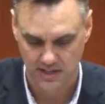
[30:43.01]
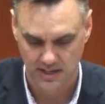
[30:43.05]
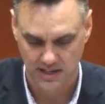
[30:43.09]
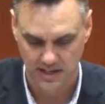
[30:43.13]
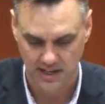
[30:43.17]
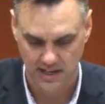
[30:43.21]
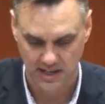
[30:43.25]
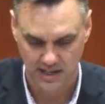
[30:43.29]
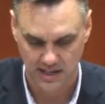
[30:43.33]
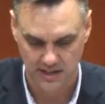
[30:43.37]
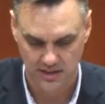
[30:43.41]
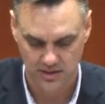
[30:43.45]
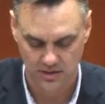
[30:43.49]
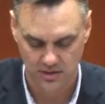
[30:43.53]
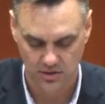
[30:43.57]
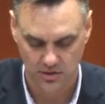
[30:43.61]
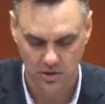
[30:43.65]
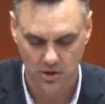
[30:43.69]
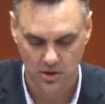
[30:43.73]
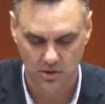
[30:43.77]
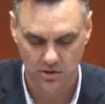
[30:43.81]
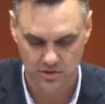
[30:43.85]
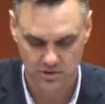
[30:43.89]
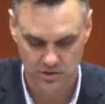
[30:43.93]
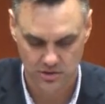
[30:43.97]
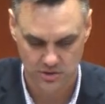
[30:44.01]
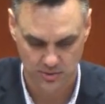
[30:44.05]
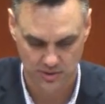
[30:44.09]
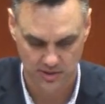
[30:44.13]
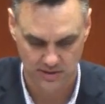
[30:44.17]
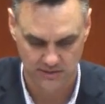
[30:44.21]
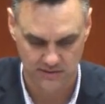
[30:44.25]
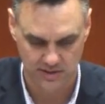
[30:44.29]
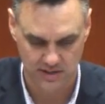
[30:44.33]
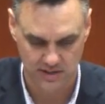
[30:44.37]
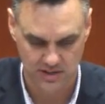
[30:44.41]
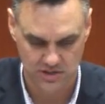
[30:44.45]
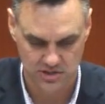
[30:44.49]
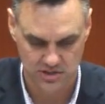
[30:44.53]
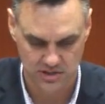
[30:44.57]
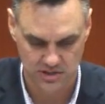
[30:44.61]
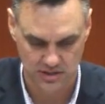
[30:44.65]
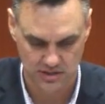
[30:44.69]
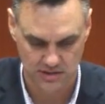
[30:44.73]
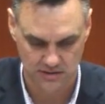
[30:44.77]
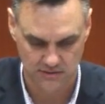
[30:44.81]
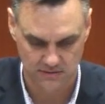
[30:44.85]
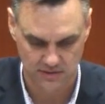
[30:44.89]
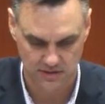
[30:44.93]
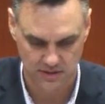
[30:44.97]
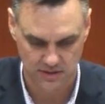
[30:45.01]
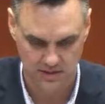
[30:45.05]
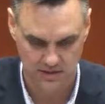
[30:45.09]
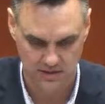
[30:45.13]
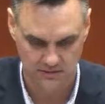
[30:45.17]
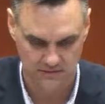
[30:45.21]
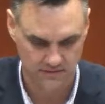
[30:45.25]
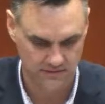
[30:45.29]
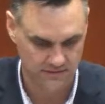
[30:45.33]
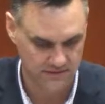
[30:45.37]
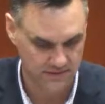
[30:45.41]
and a larger renovation of a